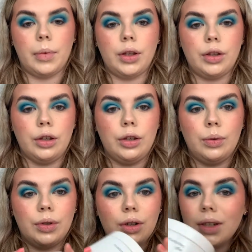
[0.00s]
You
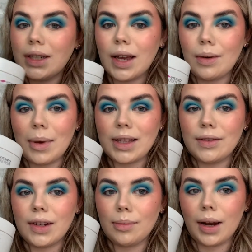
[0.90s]
don't need to have a massive
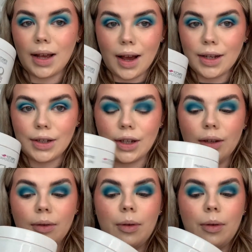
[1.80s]
tub like I do,